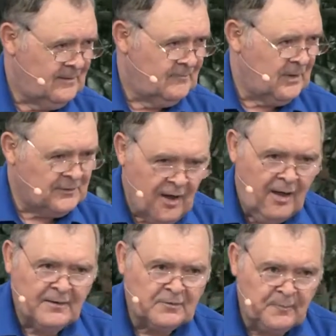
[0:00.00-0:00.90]
But
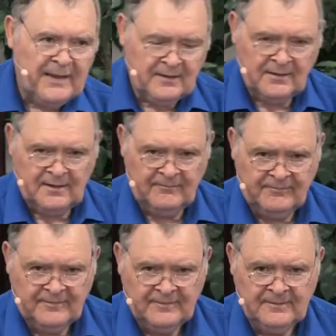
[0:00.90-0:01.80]
God is big
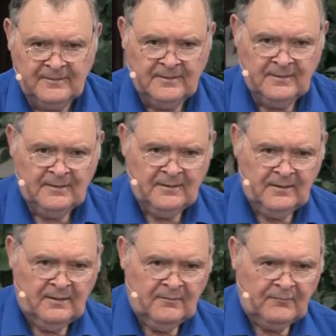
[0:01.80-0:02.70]
enough
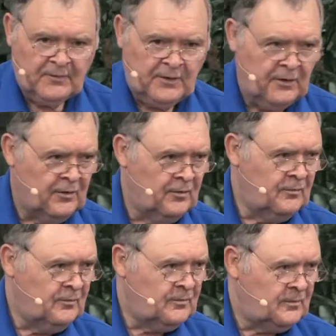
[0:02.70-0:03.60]
for you